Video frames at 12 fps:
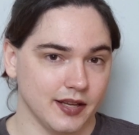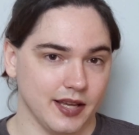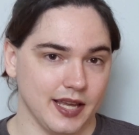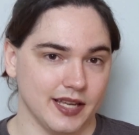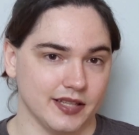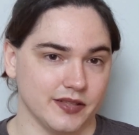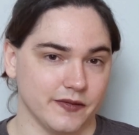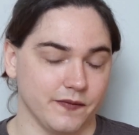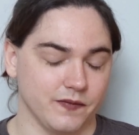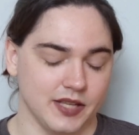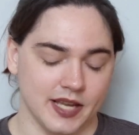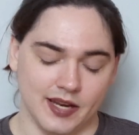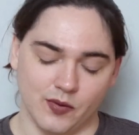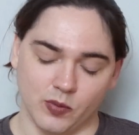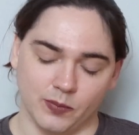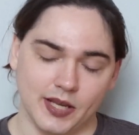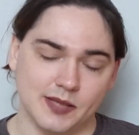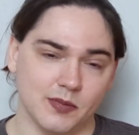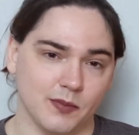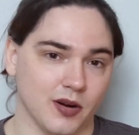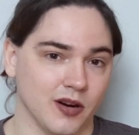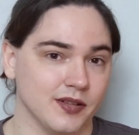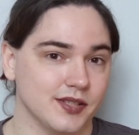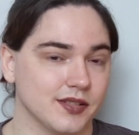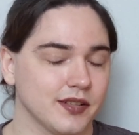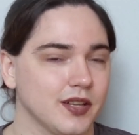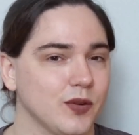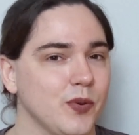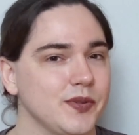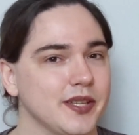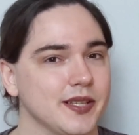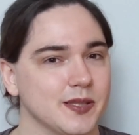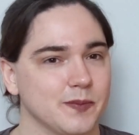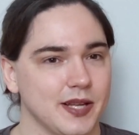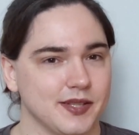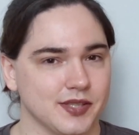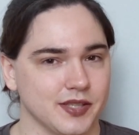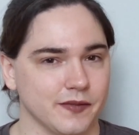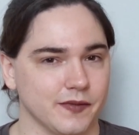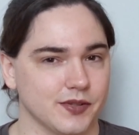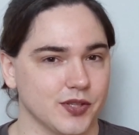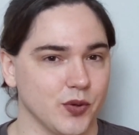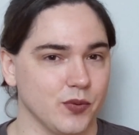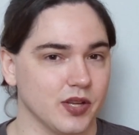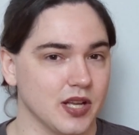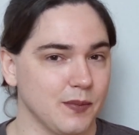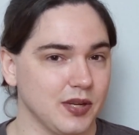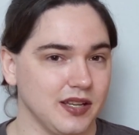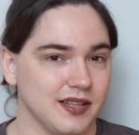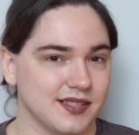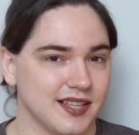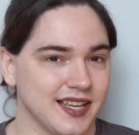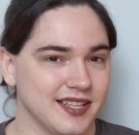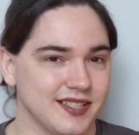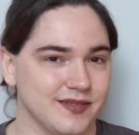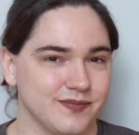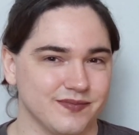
and getting replacement parts was expensive, so the company decided,